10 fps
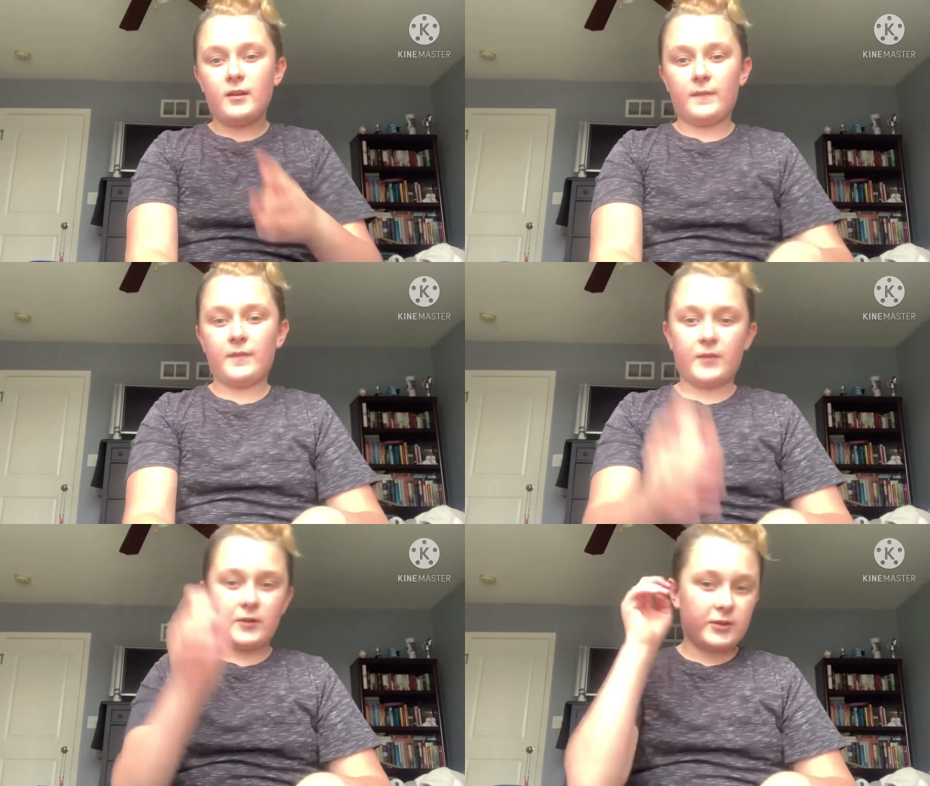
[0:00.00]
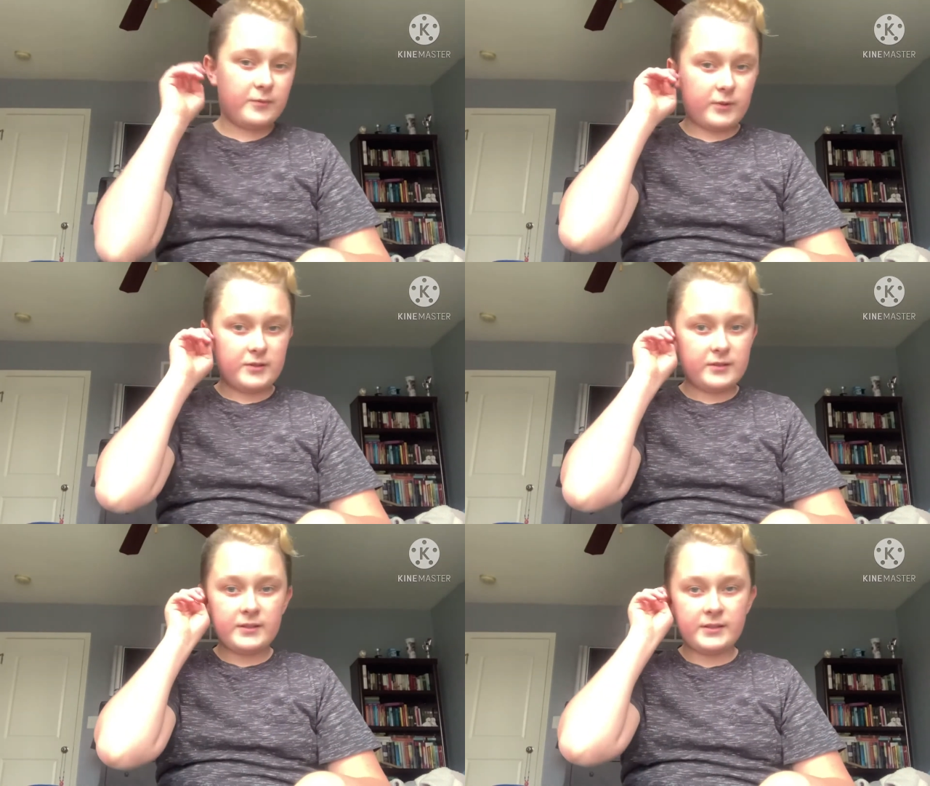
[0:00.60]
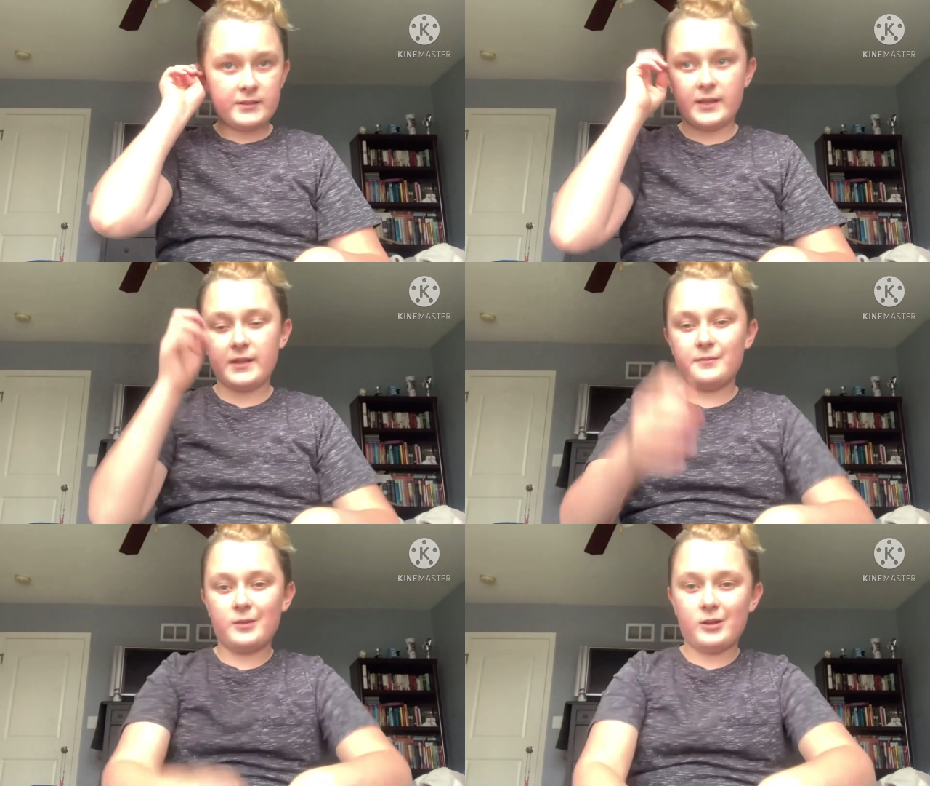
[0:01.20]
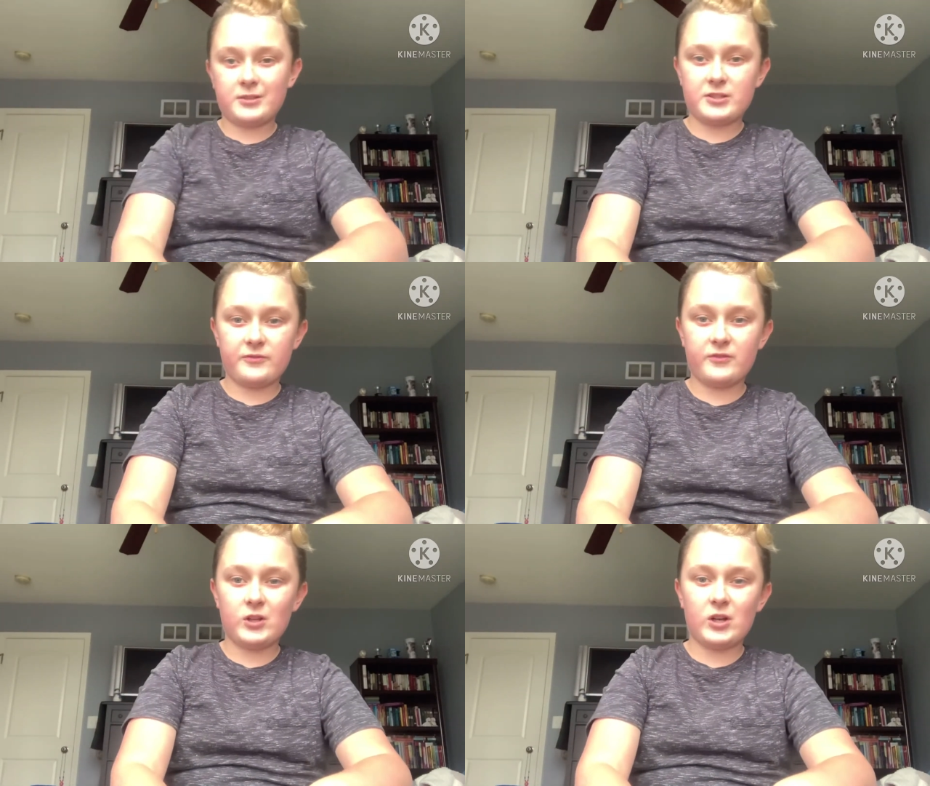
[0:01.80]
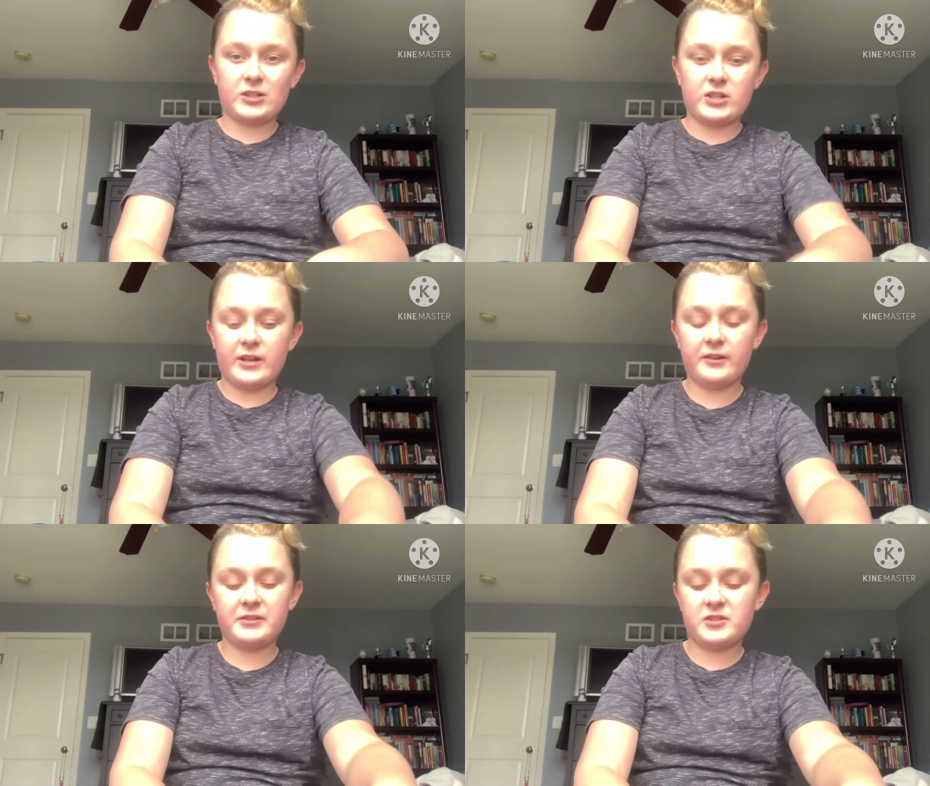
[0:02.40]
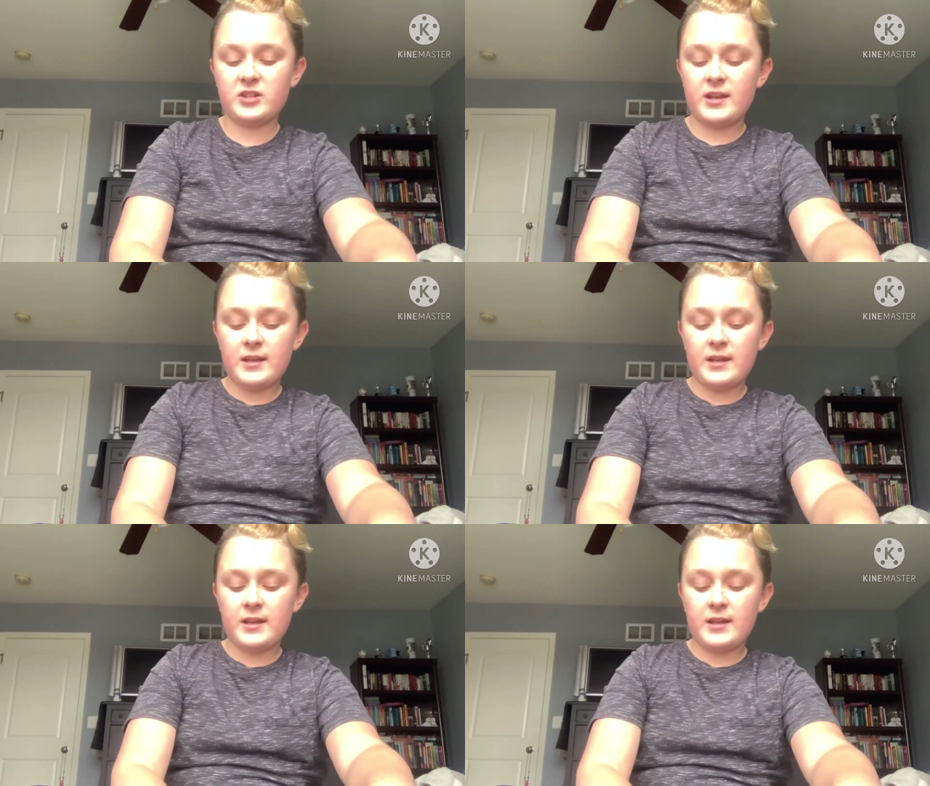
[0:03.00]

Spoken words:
of 31 day vlog challenge.